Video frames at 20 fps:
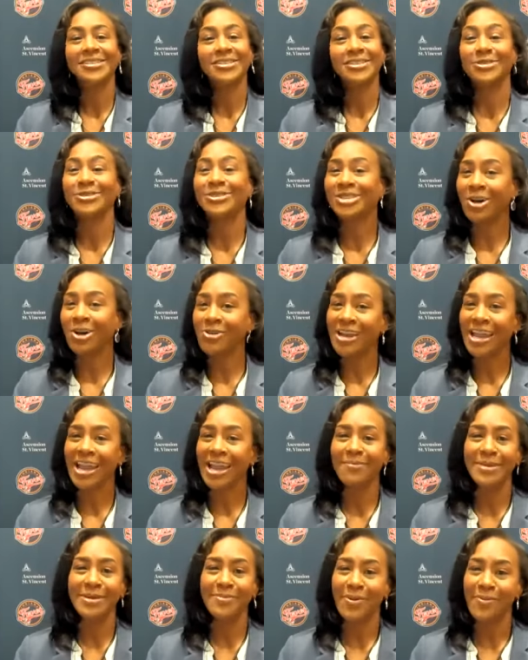So Zoe
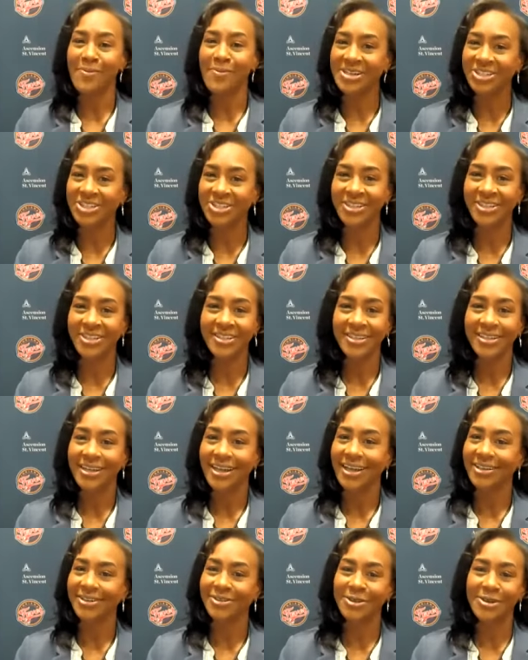gave me permission.
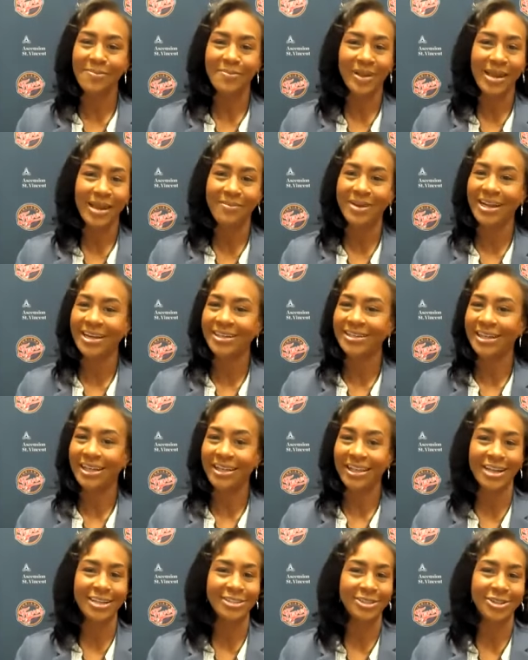You can blame it on
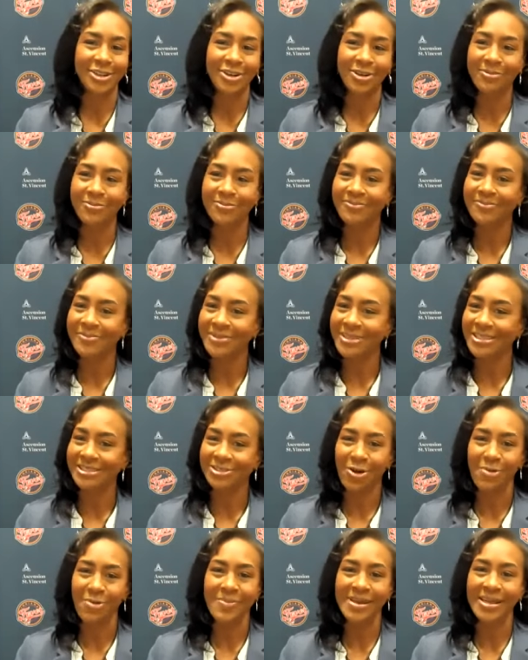Alonzo. He
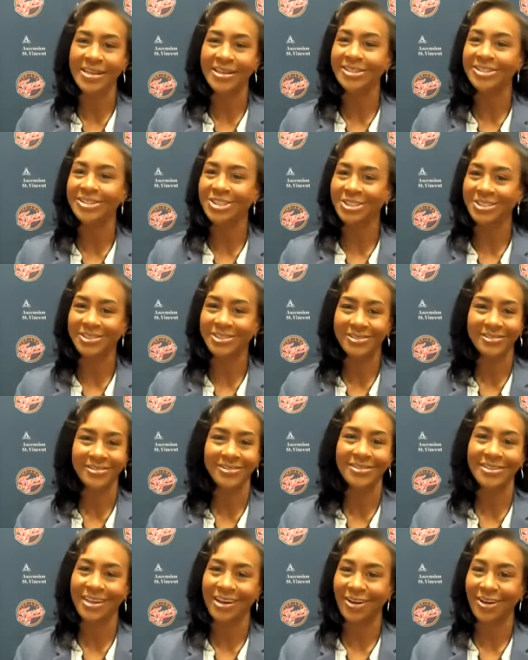told me just,
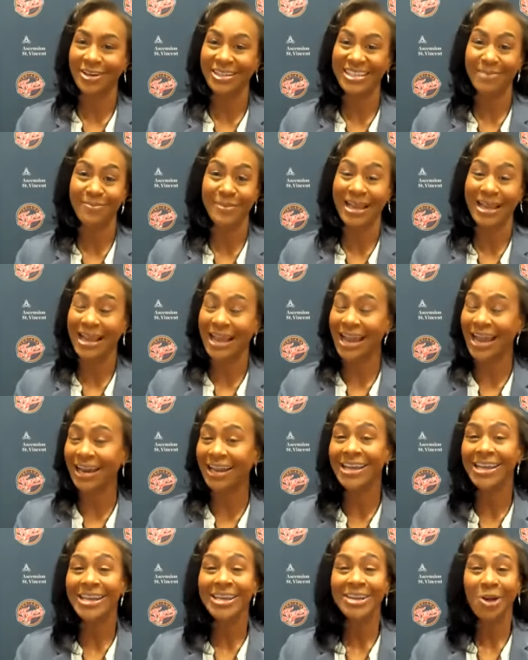you know, because I'm like, I
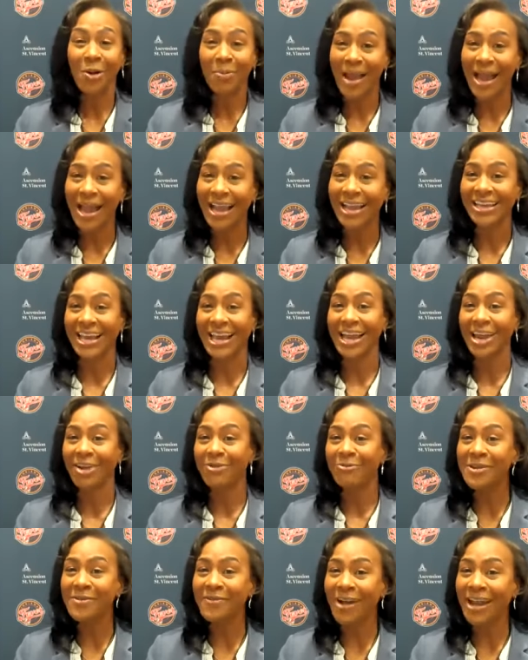got to go back, and I got
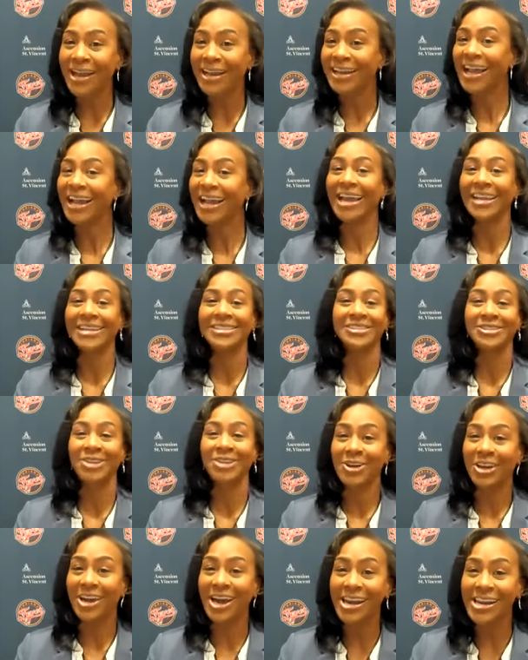to rewrite. I got to
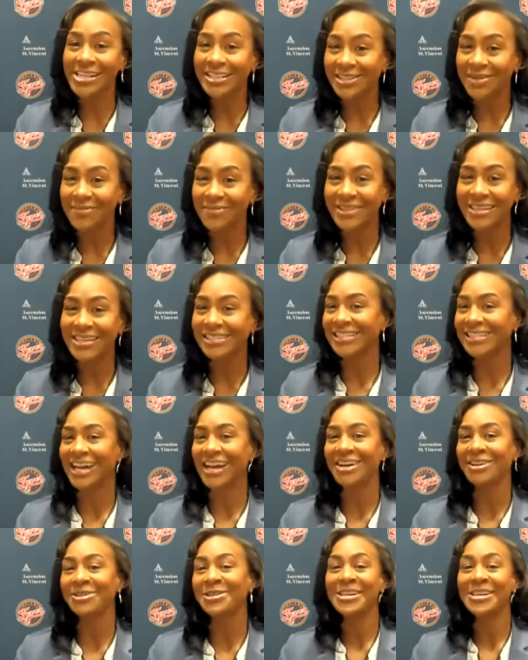start cutting some things
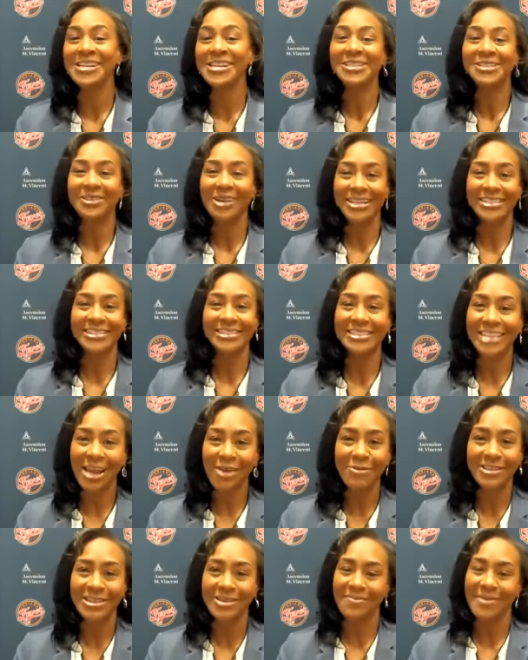out so I can stay
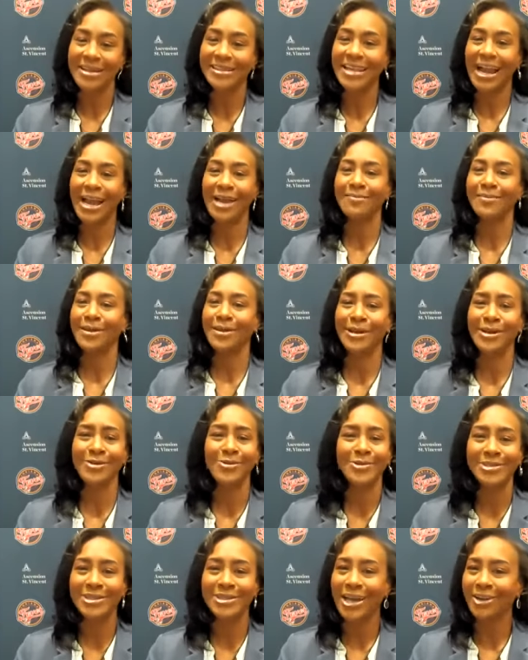within my time limit. He
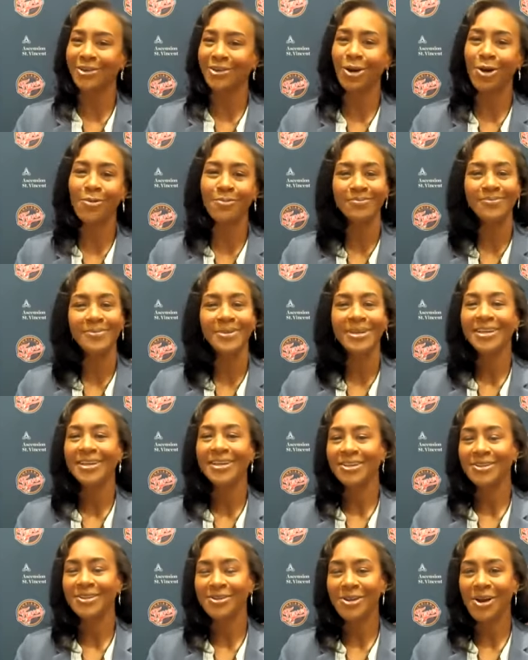was like, nope.
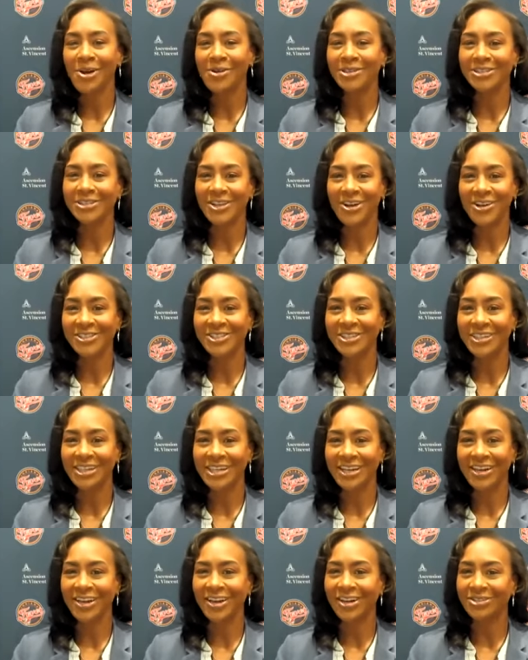You go as long as you
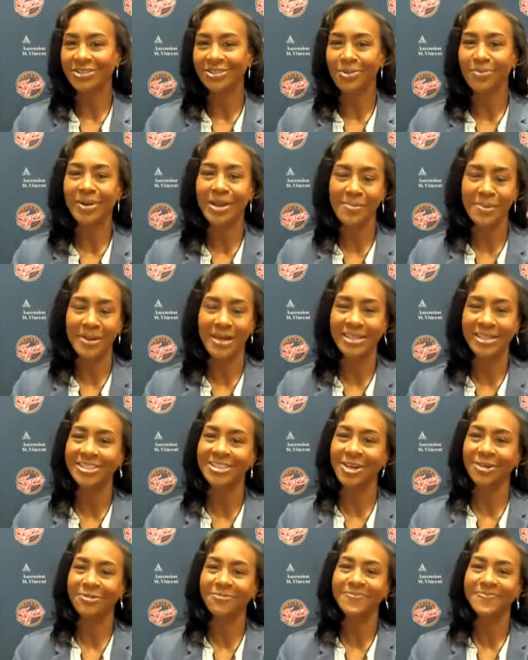need to go. So blame it on
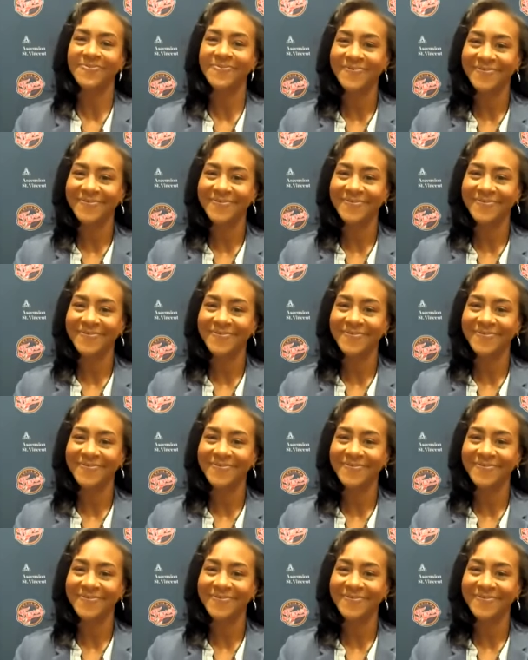Zoe.